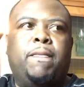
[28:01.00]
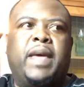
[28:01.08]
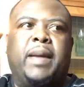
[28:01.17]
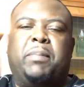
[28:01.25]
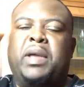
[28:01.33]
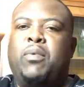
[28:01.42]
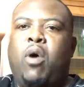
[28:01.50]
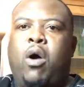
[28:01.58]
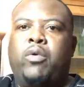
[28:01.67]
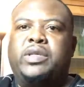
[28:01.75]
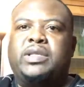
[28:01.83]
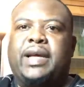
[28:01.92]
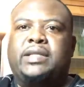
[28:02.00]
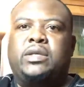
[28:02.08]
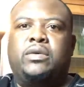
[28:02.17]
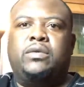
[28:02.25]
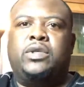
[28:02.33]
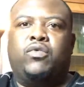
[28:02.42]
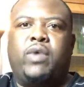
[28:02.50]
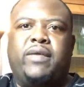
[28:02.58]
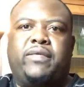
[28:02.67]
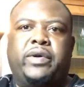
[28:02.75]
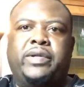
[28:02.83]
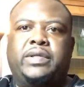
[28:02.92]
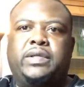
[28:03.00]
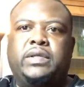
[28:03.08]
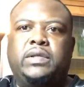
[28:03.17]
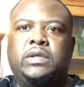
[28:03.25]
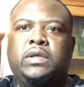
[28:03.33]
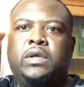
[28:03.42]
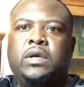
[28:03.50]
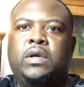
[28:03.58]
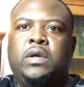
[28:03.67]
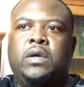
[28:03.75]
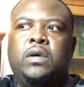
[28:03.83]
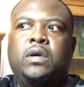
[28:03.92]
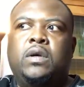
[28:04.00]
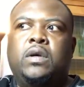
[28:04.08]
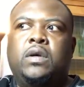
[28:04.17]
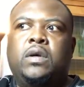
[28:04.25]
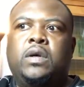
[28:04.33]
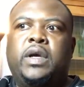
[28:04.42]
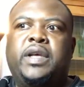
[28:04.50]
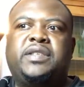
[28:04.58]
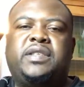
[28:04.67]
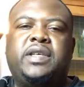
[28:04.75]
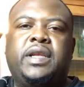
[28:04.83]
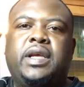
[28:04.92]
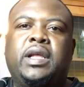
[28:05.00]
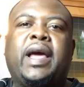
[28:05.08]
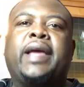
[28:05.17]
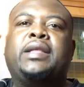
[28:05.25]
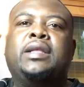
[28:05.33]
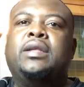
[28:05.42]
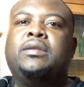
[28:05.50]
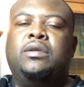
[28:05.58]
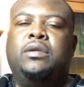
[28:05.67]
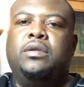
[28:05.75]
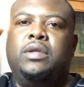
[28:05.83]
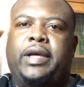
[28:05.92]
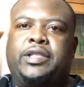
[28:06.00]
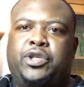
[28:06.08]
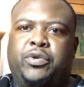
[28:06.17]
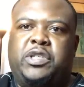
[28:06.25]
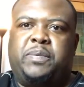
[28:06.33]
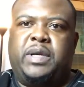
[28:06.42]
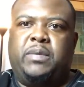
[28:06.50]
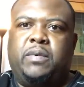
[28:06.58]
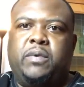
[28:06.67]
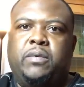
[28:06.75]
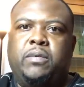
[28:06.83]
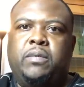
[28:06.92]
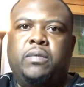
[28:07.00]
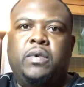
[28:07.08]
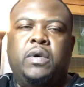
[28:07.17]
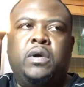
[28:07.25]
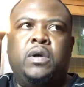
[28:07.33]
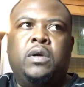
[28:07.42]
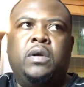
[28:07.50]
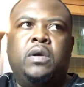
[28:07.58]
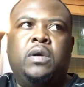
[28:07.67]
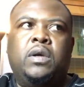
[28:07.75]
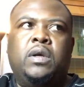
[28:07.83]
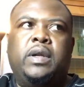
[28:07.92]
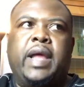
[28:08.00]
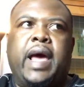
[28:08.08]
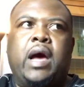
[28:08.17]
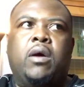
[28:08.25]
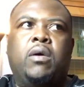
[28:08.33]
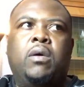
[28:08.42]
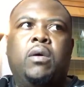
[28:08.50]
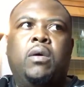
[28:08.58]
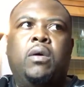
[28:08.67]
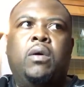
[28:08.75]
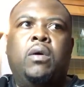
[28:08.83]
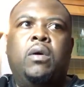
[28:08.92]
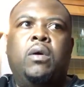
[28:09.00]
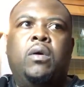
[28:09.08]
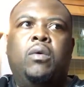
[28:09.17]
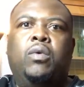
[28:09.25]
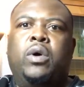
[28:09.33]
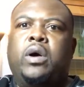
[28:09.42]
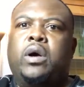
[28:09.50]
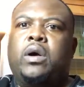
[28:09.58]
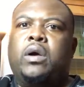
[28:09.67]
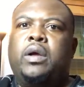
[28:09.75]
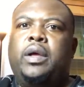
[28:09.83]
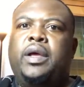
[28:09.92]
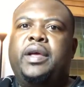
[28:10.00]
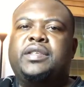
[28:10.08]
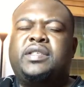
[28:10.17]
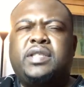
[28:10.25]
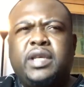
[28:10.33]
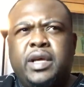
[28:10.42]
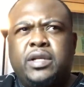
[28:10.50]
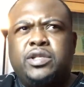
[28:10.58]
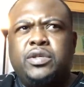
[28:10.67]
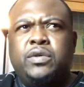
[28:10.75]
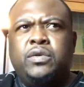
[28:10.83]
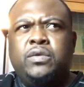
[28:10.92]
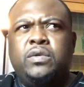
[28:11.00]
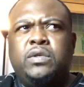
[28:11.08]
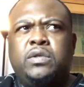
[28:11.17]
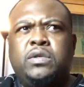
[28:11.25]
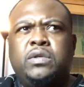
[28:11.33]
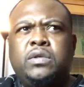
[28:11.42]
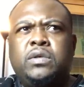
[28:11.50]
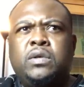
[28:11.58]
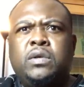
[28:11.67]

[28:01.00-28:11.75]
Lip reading: that people always like to reference. His city, like Jewish people. Now, were Hasidic Jews